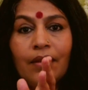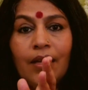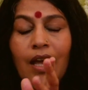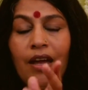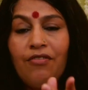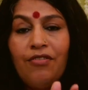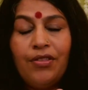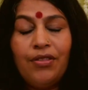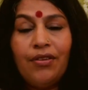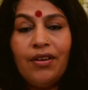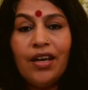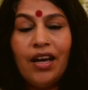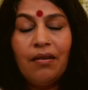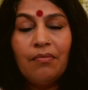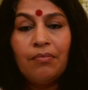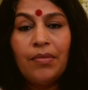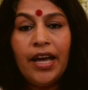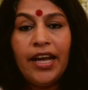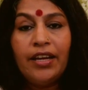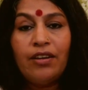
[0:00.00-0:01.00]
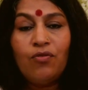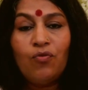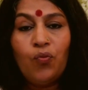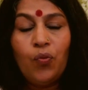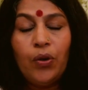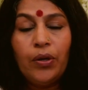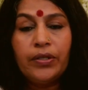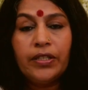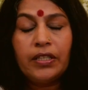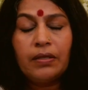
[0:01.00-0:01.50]
Everything our mind
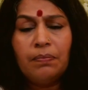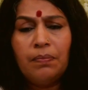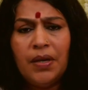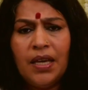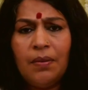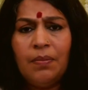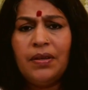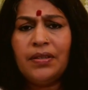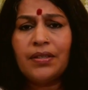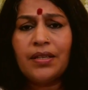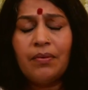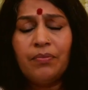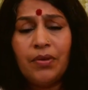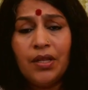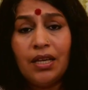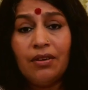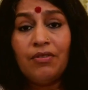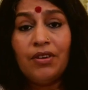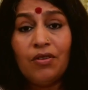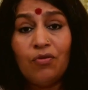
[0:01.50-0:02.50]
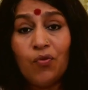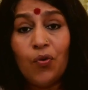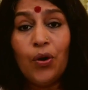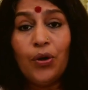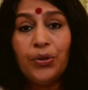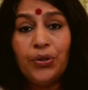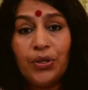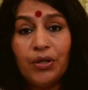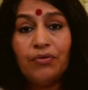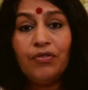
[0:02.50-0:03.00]
wants may be something we
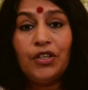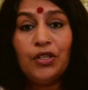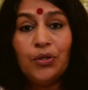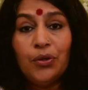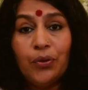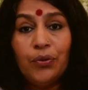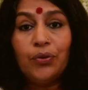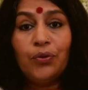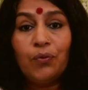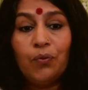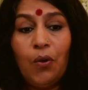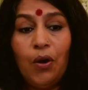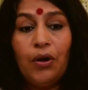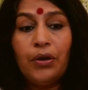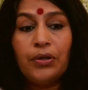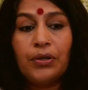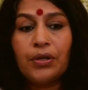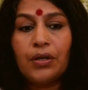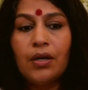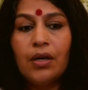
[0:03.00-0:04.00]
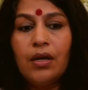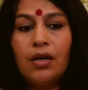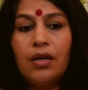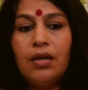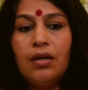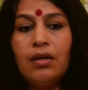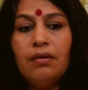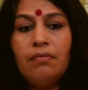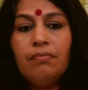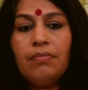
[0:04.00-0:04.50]
want or we don't want.
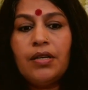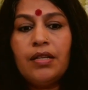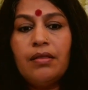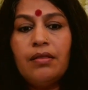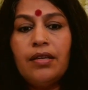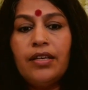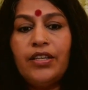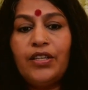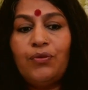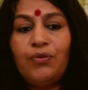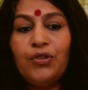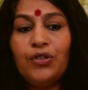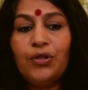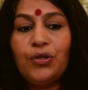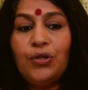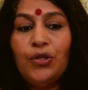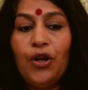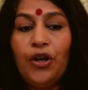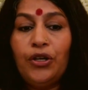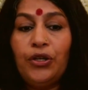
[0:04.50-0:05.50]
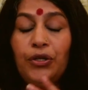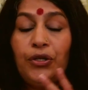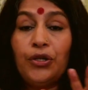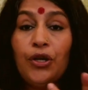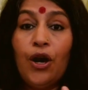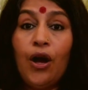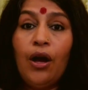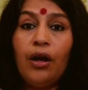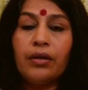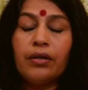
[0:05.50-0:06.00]
But this was not
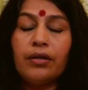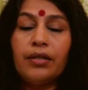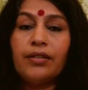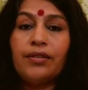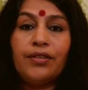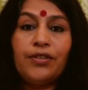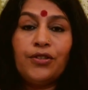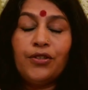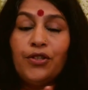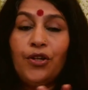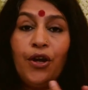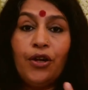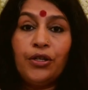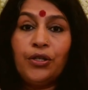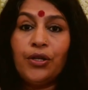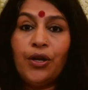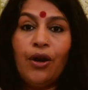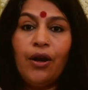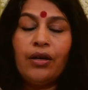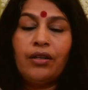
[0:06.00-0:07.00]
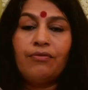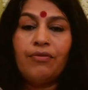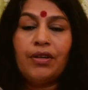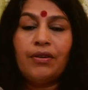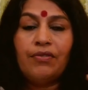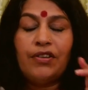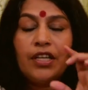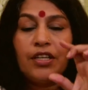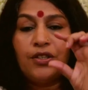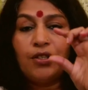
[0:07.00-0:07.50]
taught. This is not taught
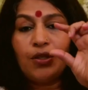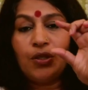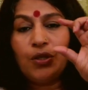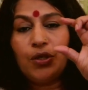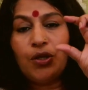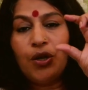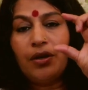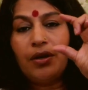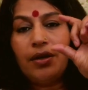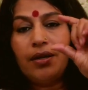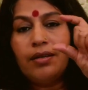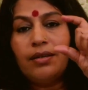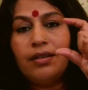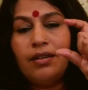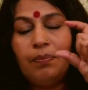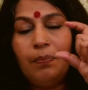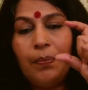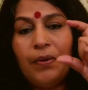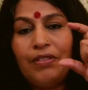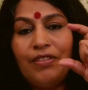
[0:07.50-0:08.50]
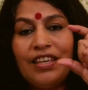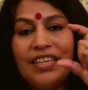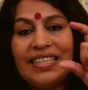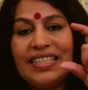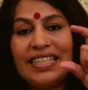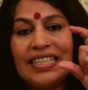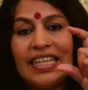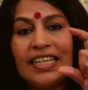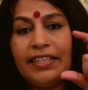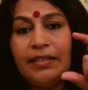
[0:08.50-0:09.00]
when we are just taught little pithy
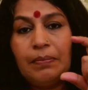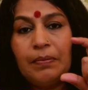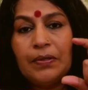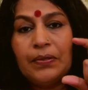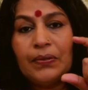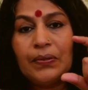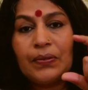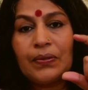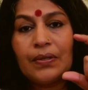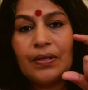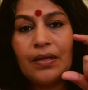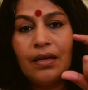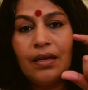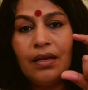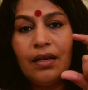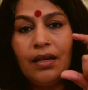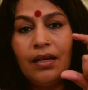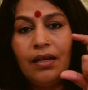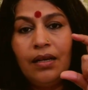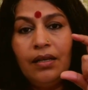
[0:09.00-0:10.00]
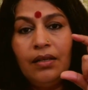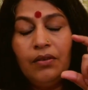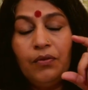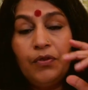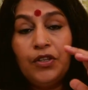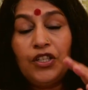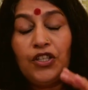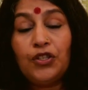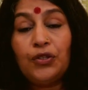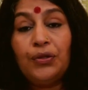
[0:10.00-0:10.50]
statements,
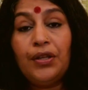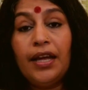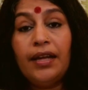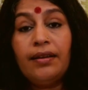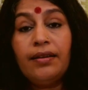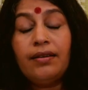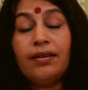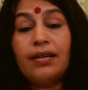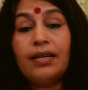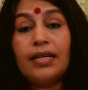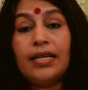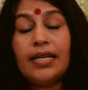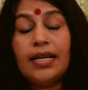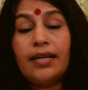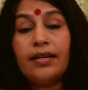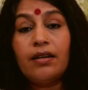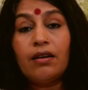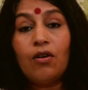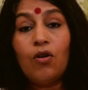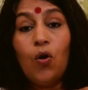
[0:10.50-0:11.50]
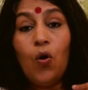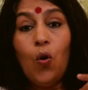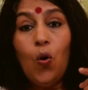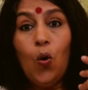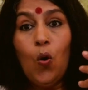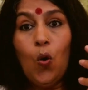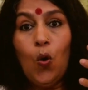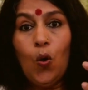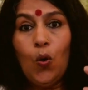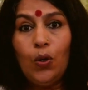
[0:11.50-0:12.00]
which then create a
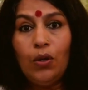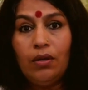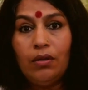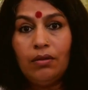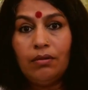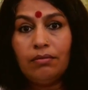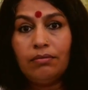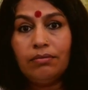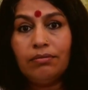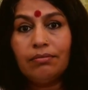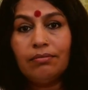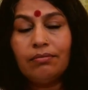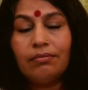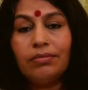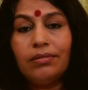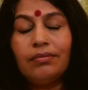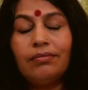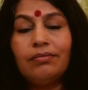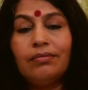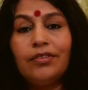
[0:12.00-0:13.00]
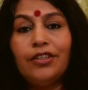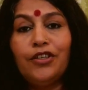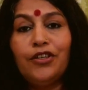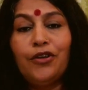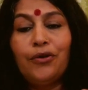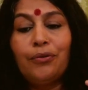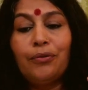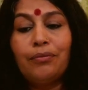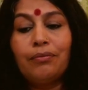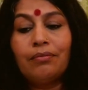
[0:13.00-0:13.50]
whole, you
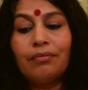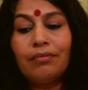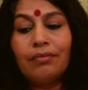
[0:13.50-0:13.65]
know,